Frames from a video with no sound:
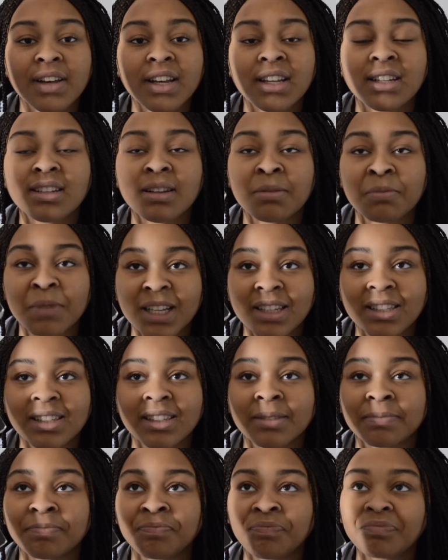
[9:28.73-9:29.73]
It's
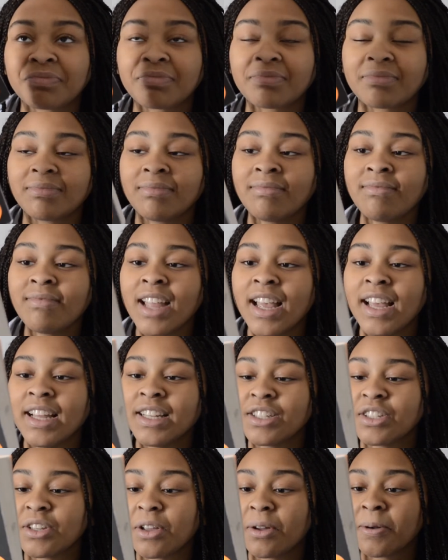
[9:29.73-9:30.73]
amazing.
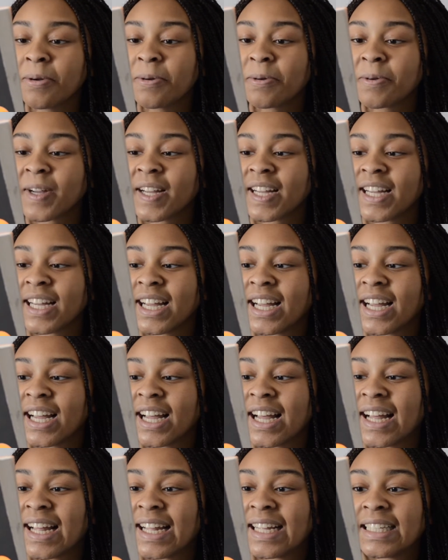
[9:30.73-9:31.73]
And so
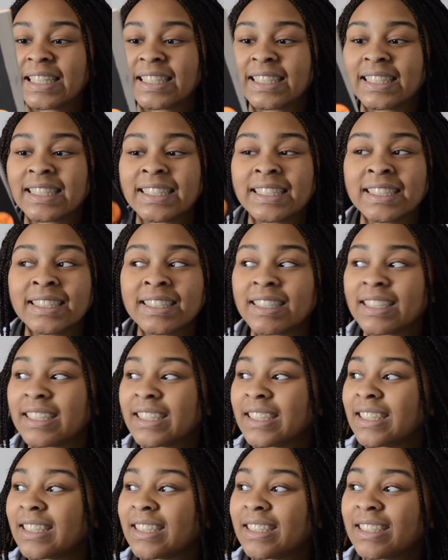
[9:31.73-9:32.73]
there's
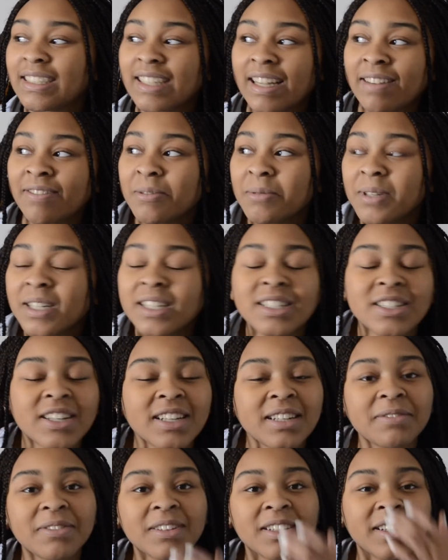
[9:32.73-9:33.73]
like, everybody's
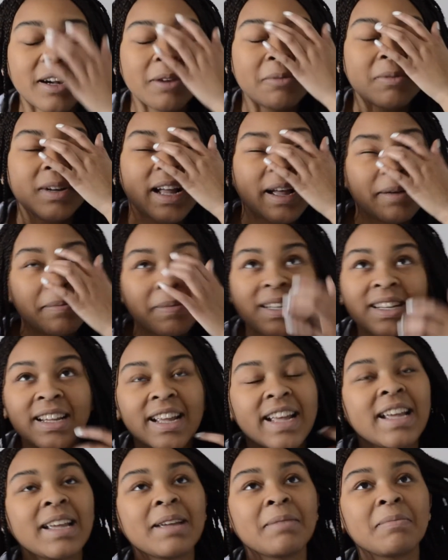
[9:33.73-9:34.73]
trying to figure out what happened to
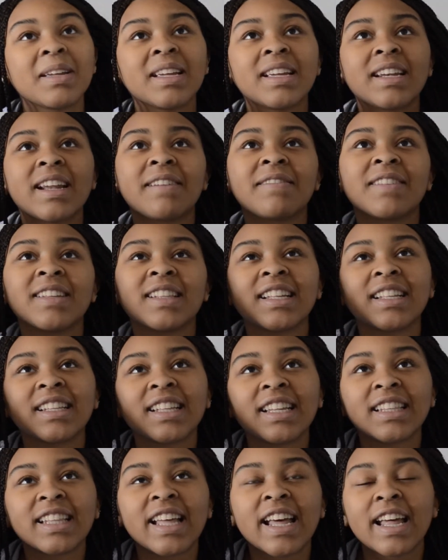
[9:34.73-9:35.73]
Amy and everything
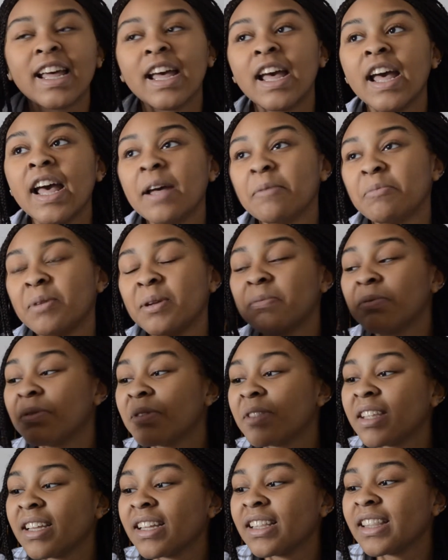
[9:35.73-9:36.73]
like that. People
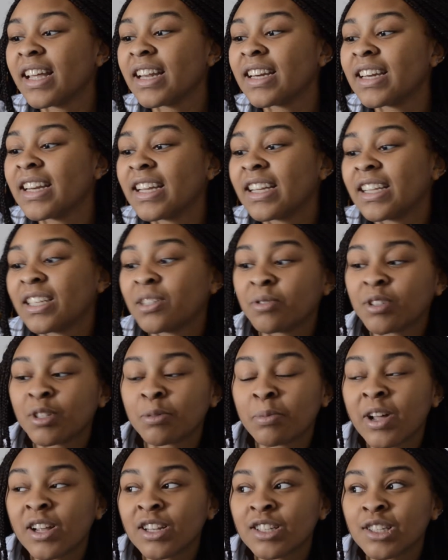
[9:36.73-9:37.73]
think that Nick is
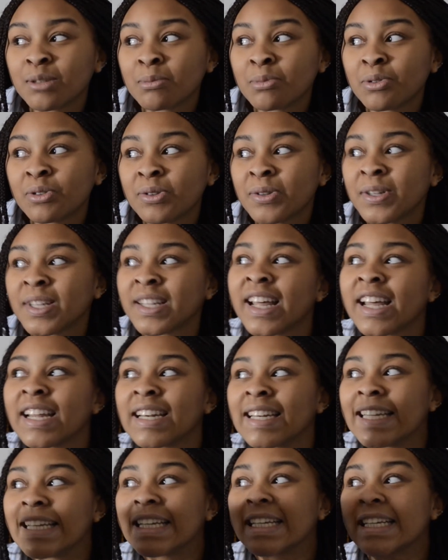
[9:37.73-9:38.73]
responsible and
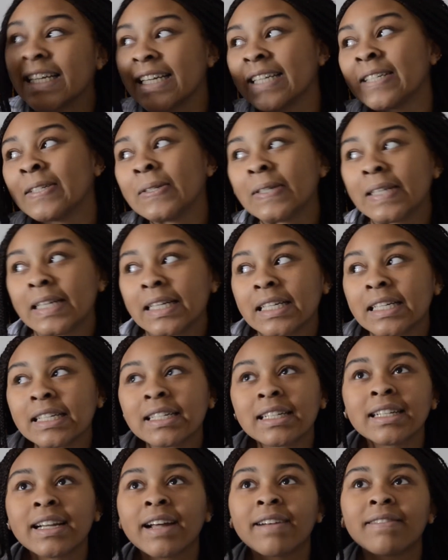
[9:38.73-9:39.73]
that Nick killed her
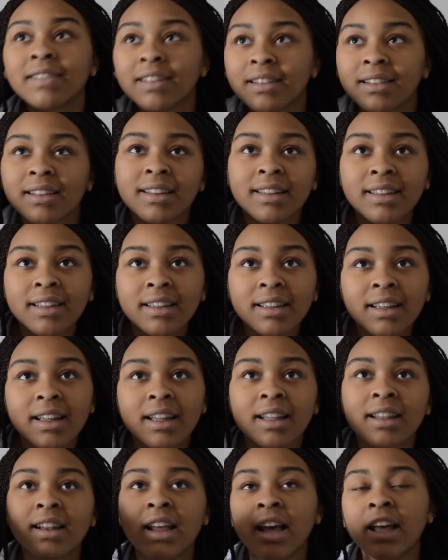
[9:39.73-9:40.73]
and everything,
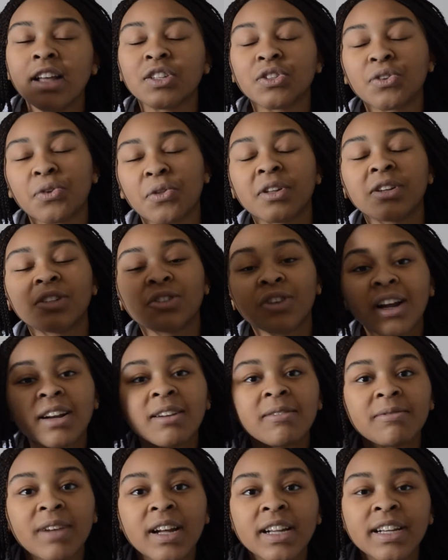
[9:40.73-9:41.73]
and so they're trying
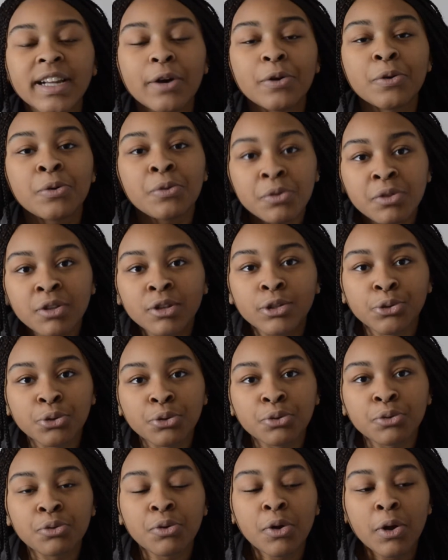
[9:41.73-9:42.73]
to find out who the
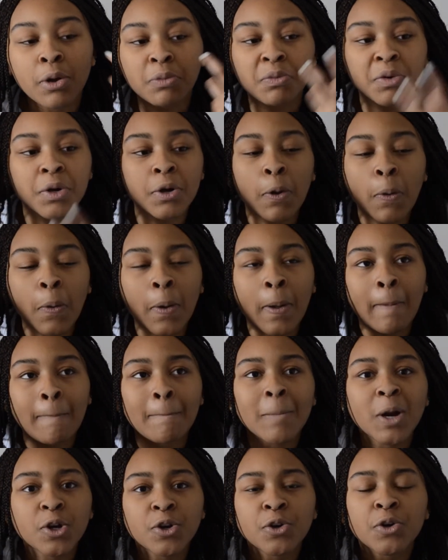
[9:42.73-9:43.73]
true, real
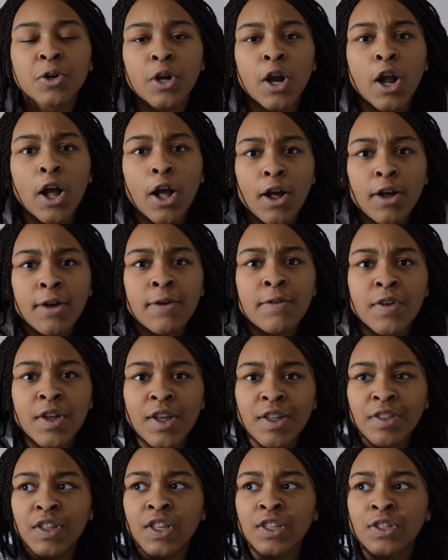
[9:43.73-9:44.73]
murderer of
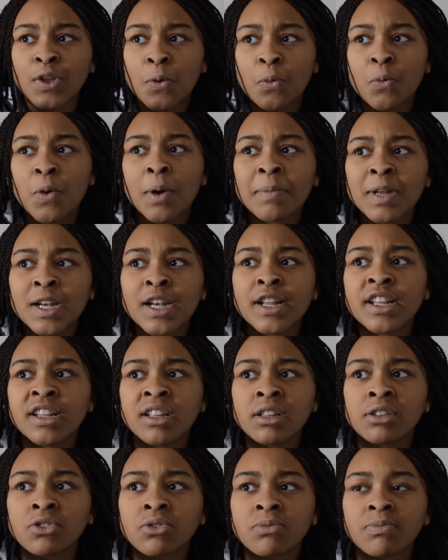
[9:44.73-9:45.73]
this woman
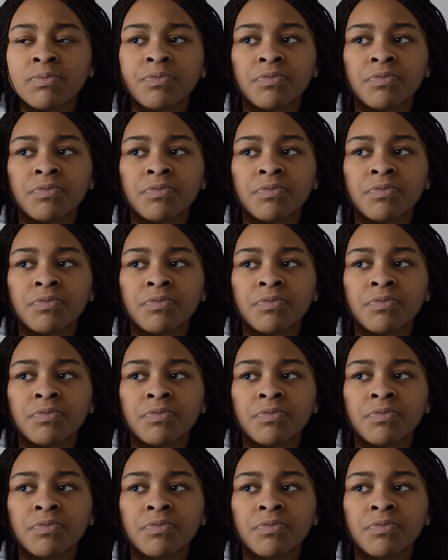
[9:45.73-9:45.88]
is.